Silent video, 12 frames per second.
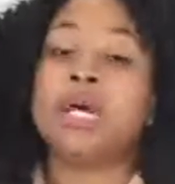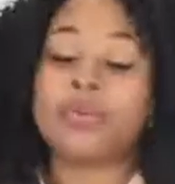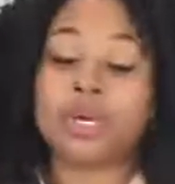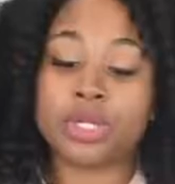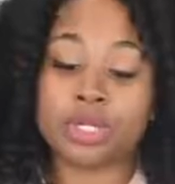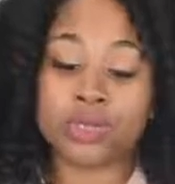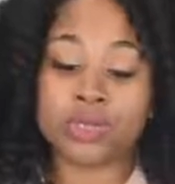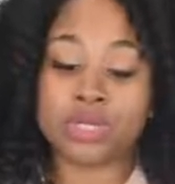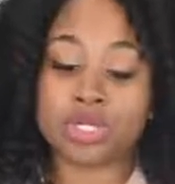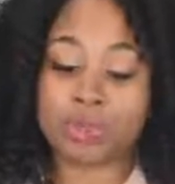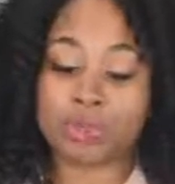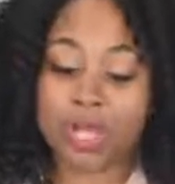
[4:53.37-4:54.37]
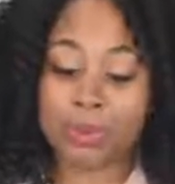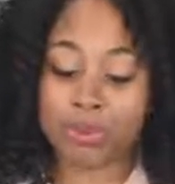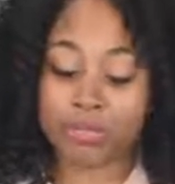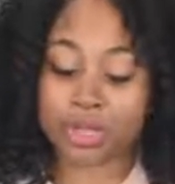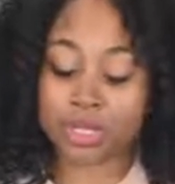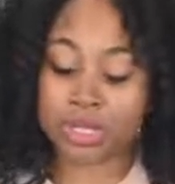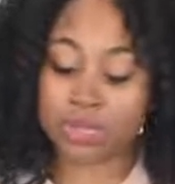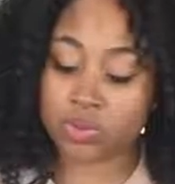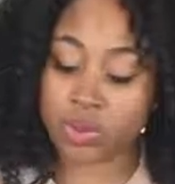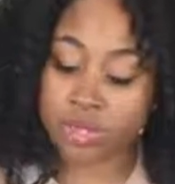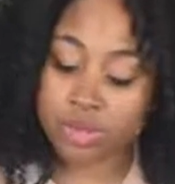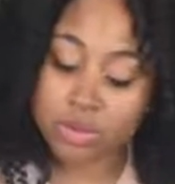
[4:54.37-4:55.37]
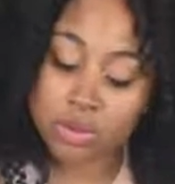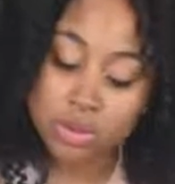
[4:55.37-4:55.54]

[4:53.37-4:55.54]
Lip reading: I'm going to use some paprika as well,